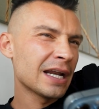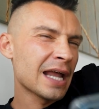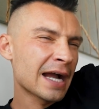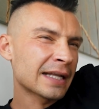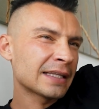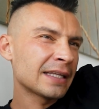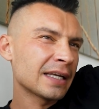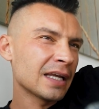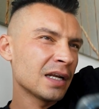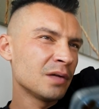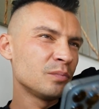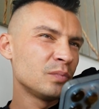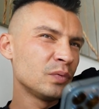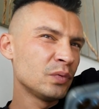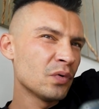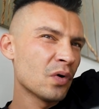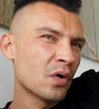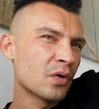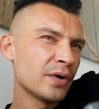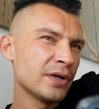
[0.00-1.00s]
galactic and
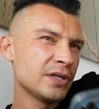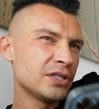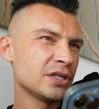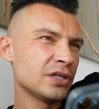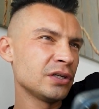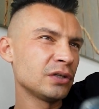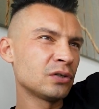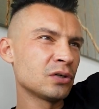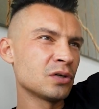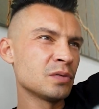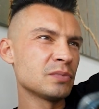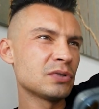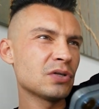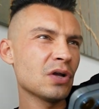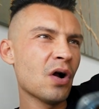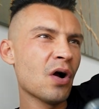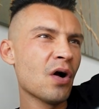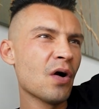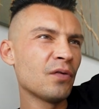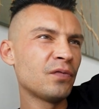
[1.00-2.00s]
blue origin in terms
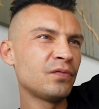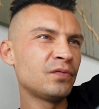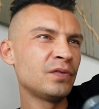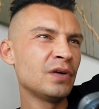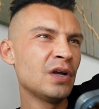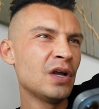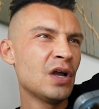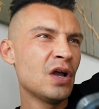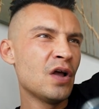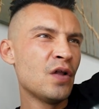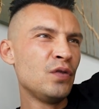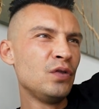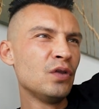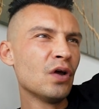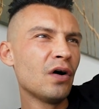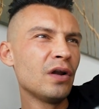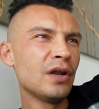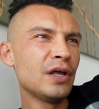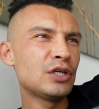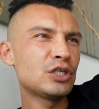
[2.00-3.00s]
of
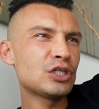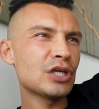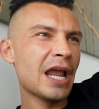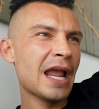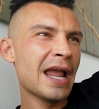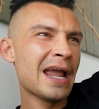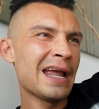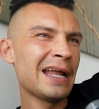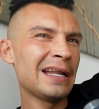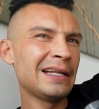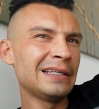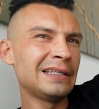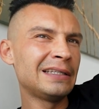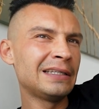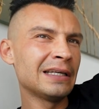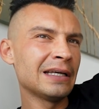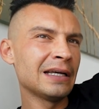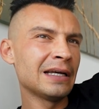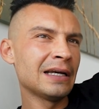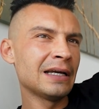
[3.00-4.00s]
knowledge and
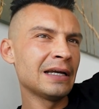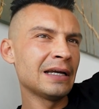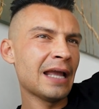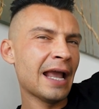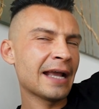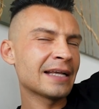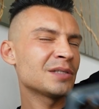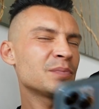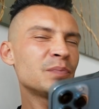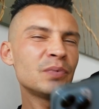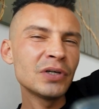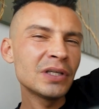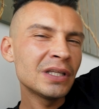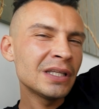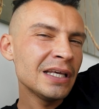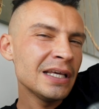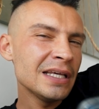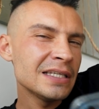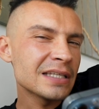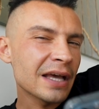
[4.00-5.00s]
uh,
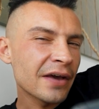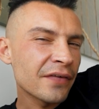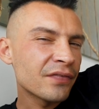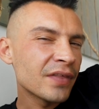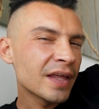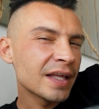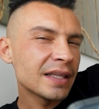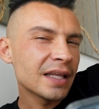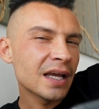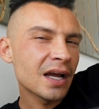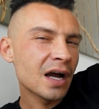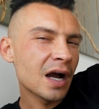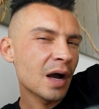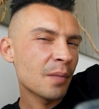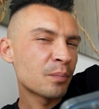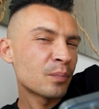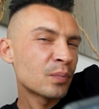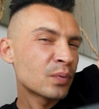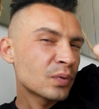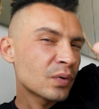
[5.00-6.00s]
expertise, I think they are
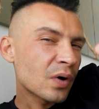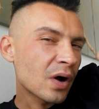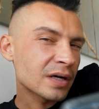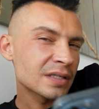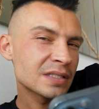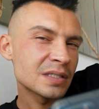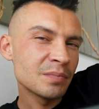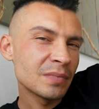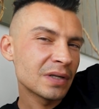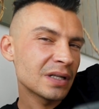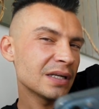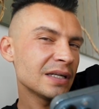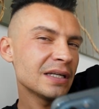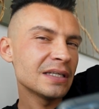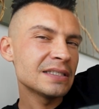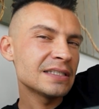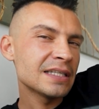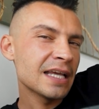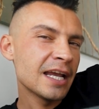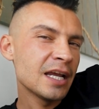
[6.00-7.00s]
approximately
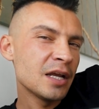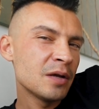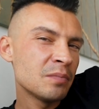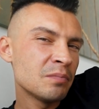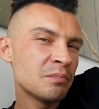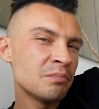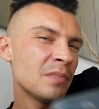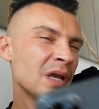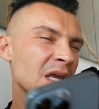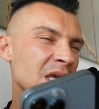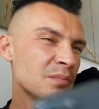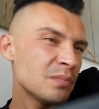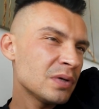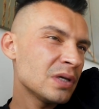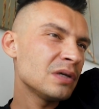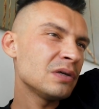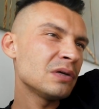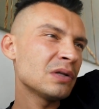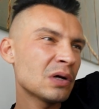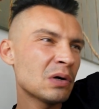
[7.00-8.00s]
the same. Maybe
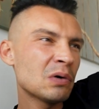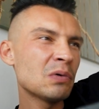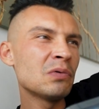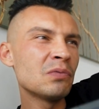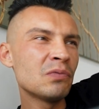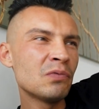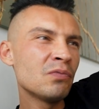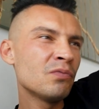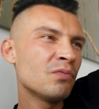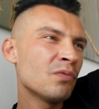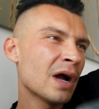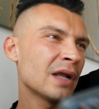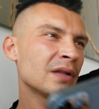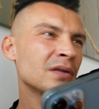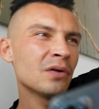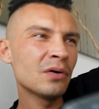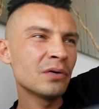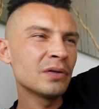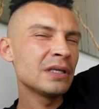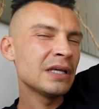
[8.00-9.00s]
you know
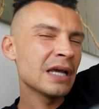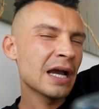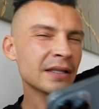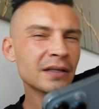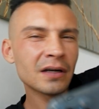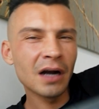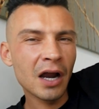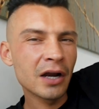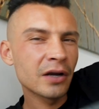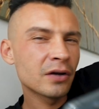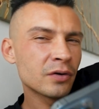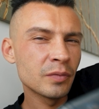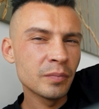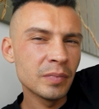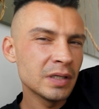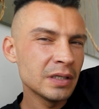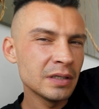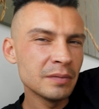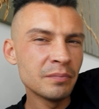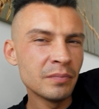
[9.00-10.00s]
one or the other,
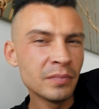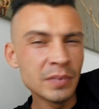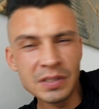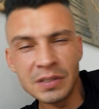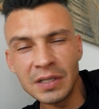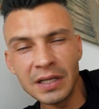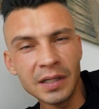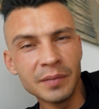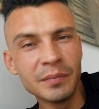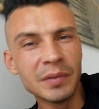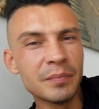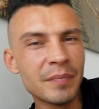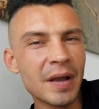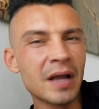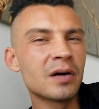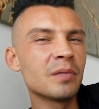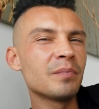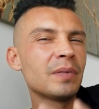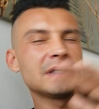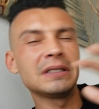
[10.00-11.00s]
arguably, is a little bit
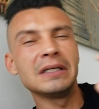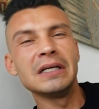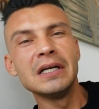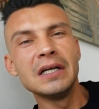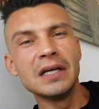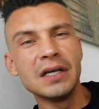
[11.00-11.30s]
better. But